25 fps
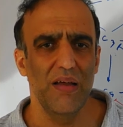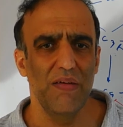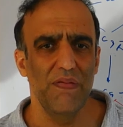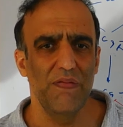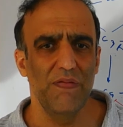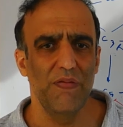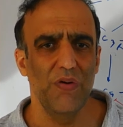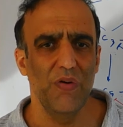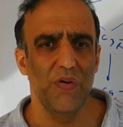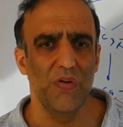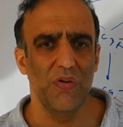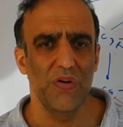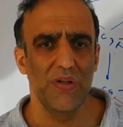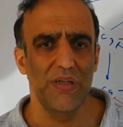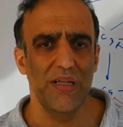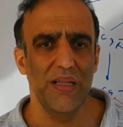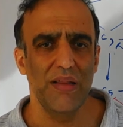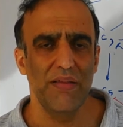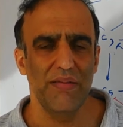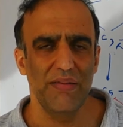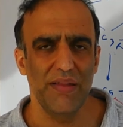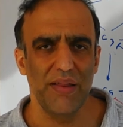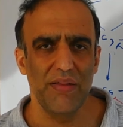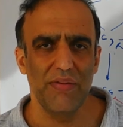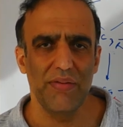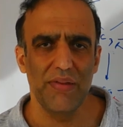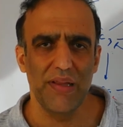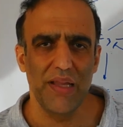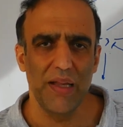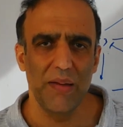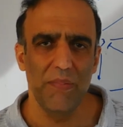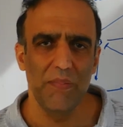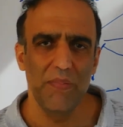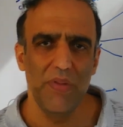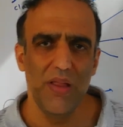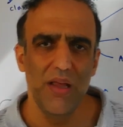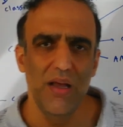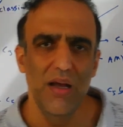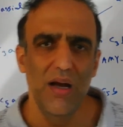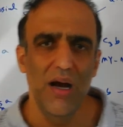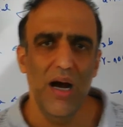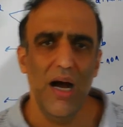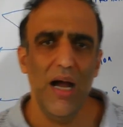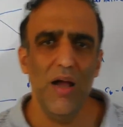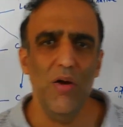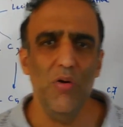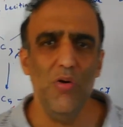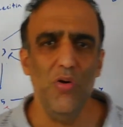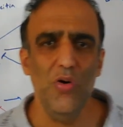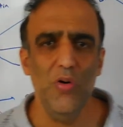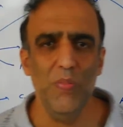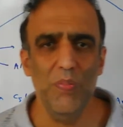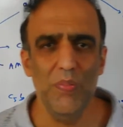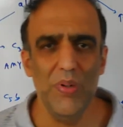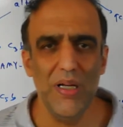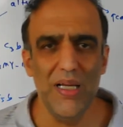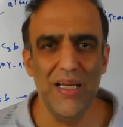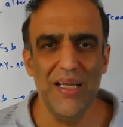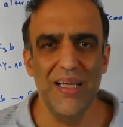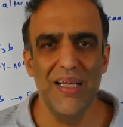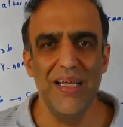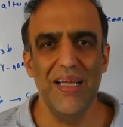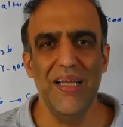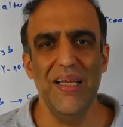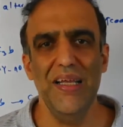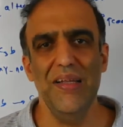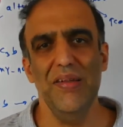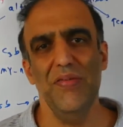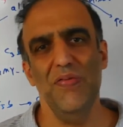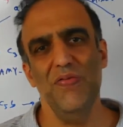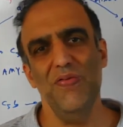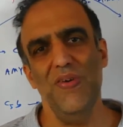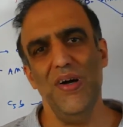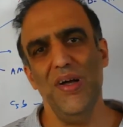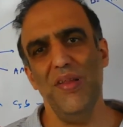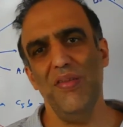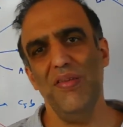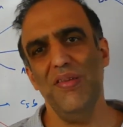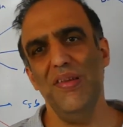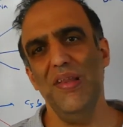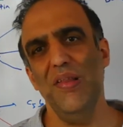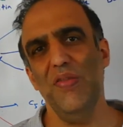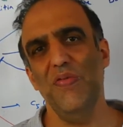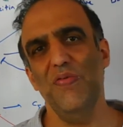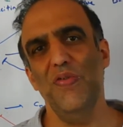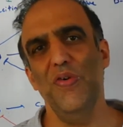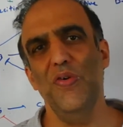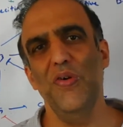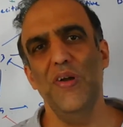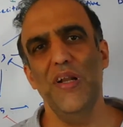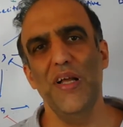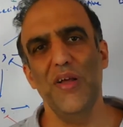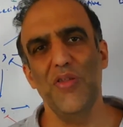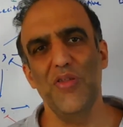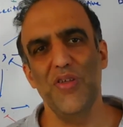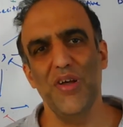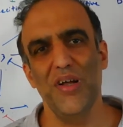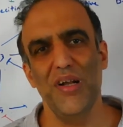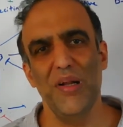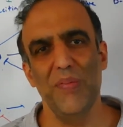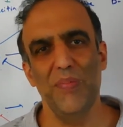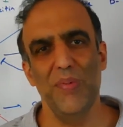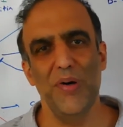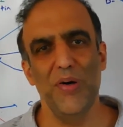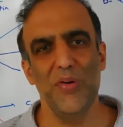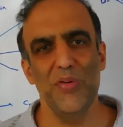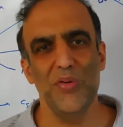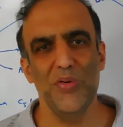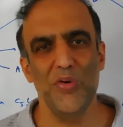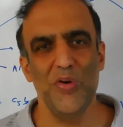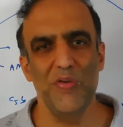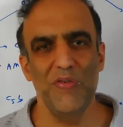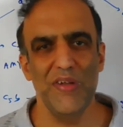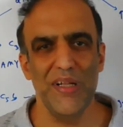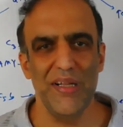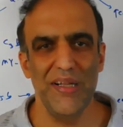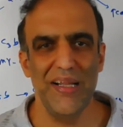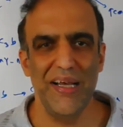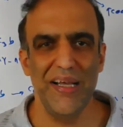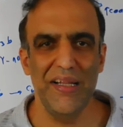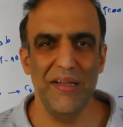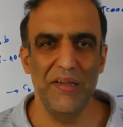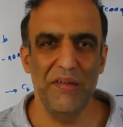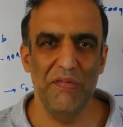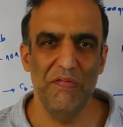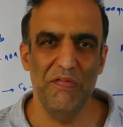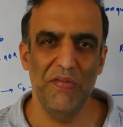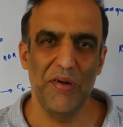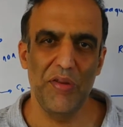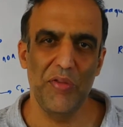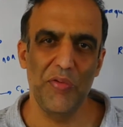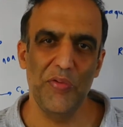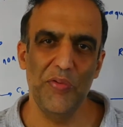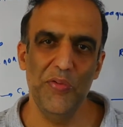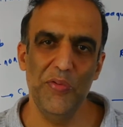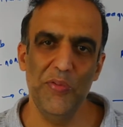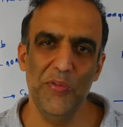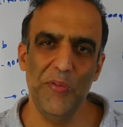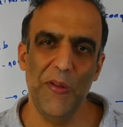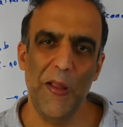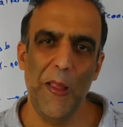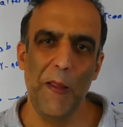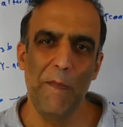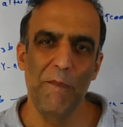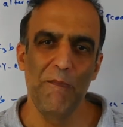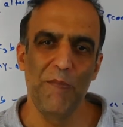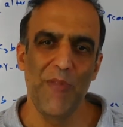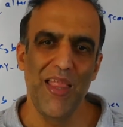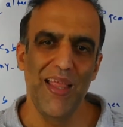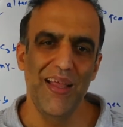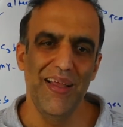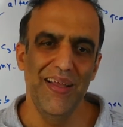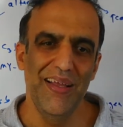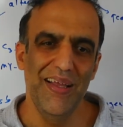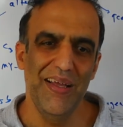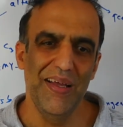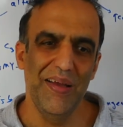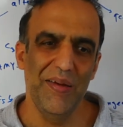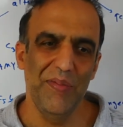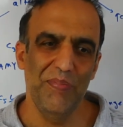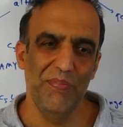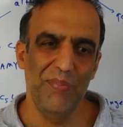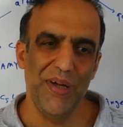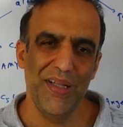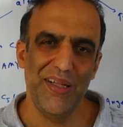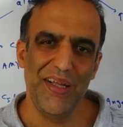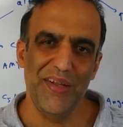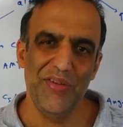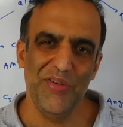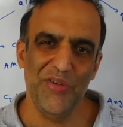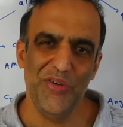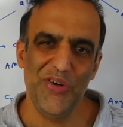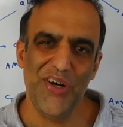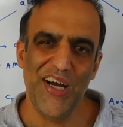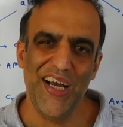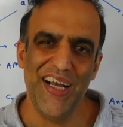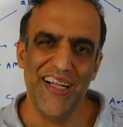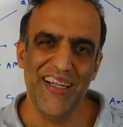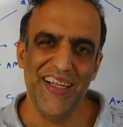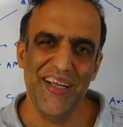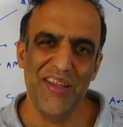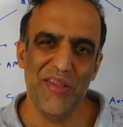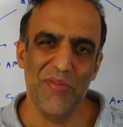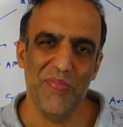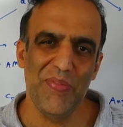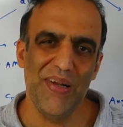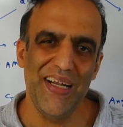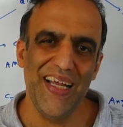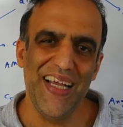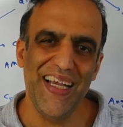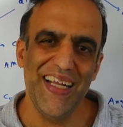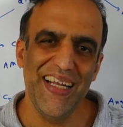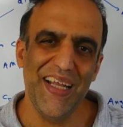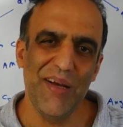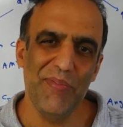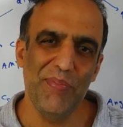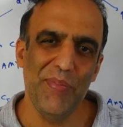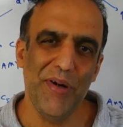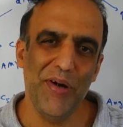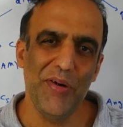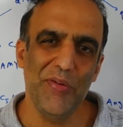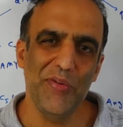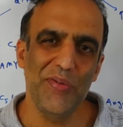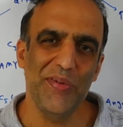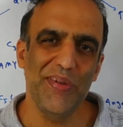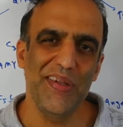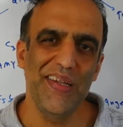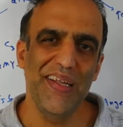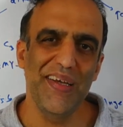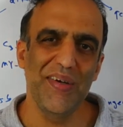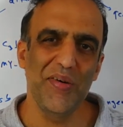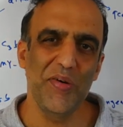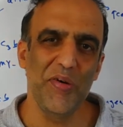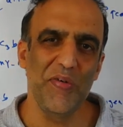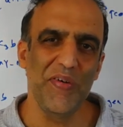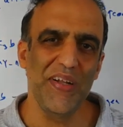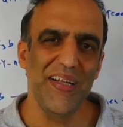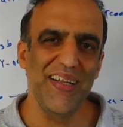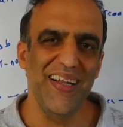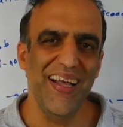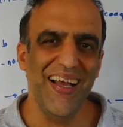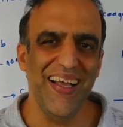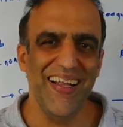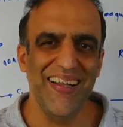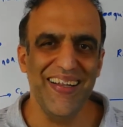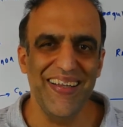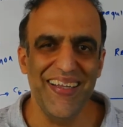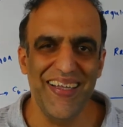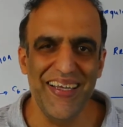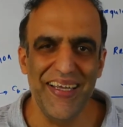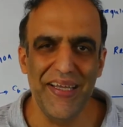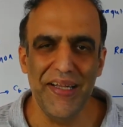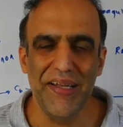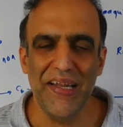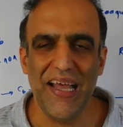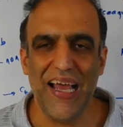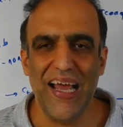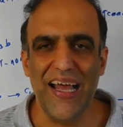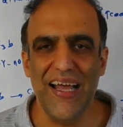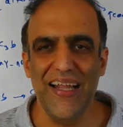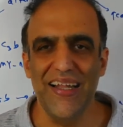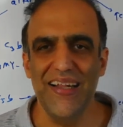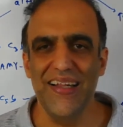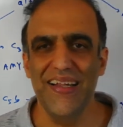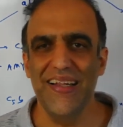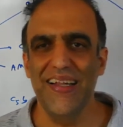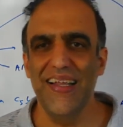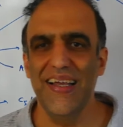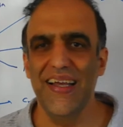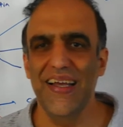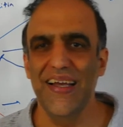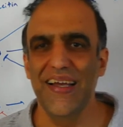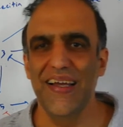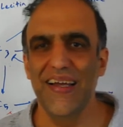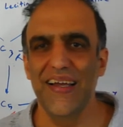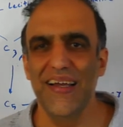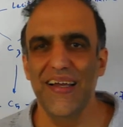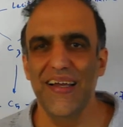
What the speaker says: for this system. I hope it was this 4 lecture about COVID-19 was good, but I tried to explain about the COVID-19, and